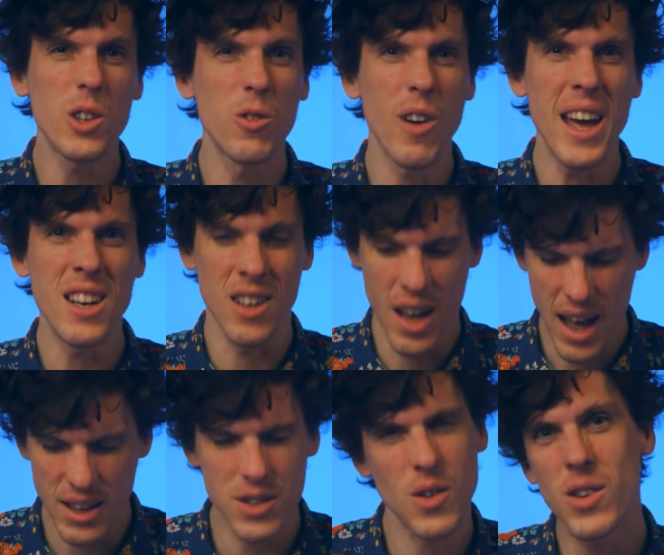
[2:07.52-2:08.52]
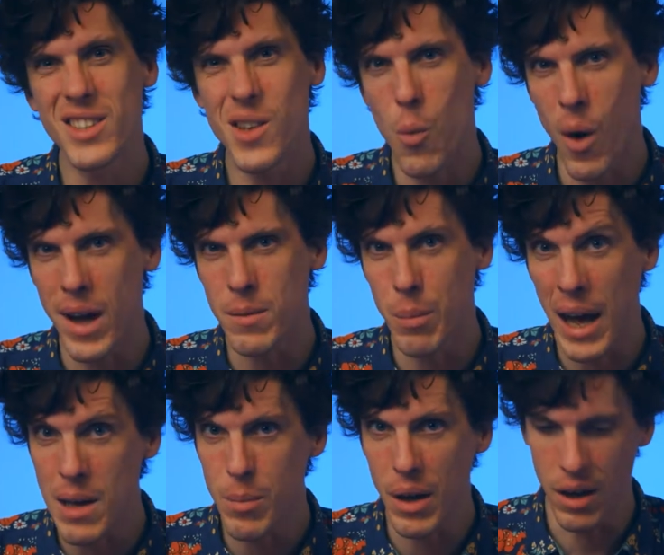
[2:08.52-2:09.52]
look red, and so does the white
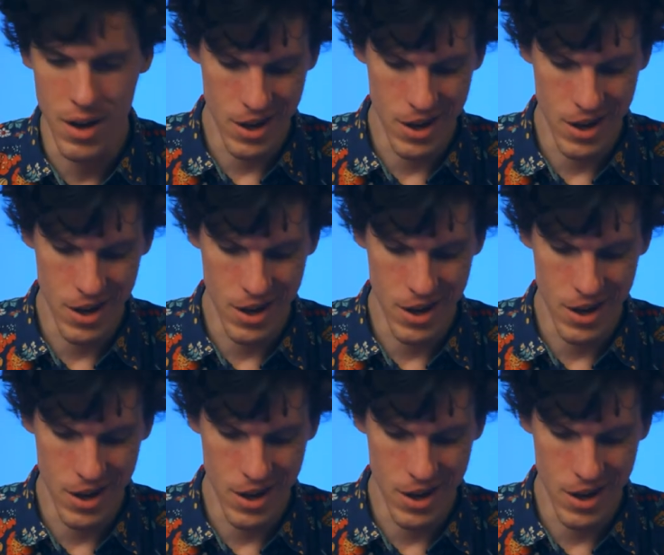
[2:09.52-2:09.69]
paper,